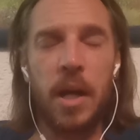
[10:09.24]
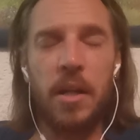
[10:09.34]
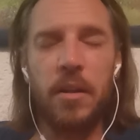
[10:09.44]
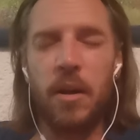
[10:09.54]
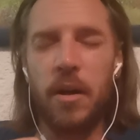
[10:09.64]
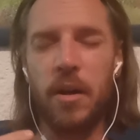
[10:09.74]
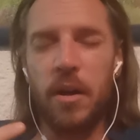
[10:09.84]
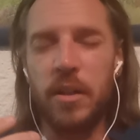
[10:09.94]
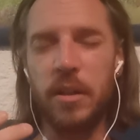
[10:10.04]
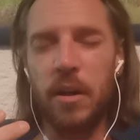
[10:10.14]
And
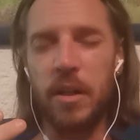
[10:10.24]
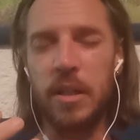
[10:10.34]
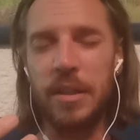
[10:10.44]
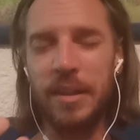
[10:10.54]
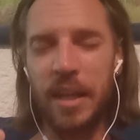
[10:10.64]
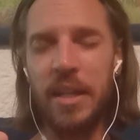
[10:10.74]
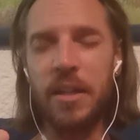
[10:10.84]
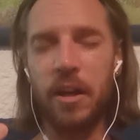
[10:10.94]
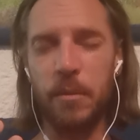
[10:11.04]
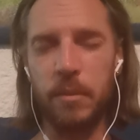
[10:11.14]

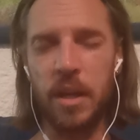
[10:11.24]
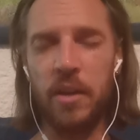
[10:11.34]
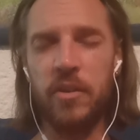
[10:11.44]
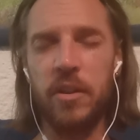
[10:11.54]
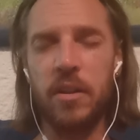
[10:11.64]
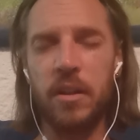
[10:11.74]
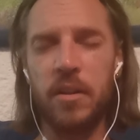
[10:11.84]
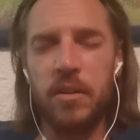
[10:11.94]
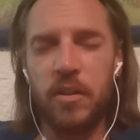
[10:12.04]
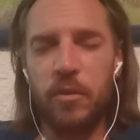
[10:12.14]
I'm guessing
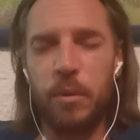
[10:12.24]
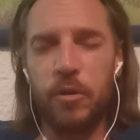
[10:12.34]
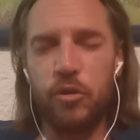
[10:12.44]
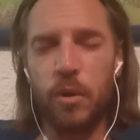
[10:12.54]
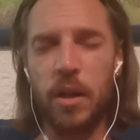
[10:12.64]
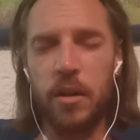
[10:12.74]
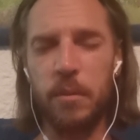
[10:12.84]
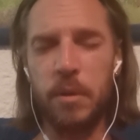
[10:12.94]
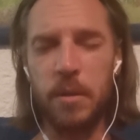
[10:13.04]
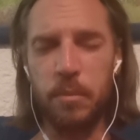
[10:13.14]
that spirituality
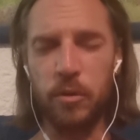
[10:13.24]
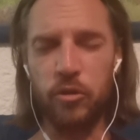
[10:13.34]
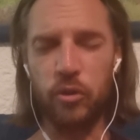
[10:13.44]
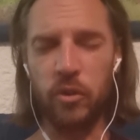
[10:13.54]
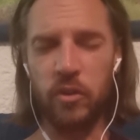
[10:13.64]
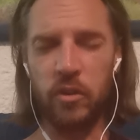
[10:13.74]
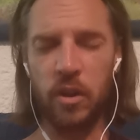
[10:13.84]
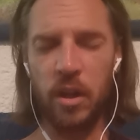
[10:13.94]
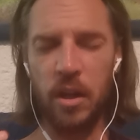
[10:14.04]
people just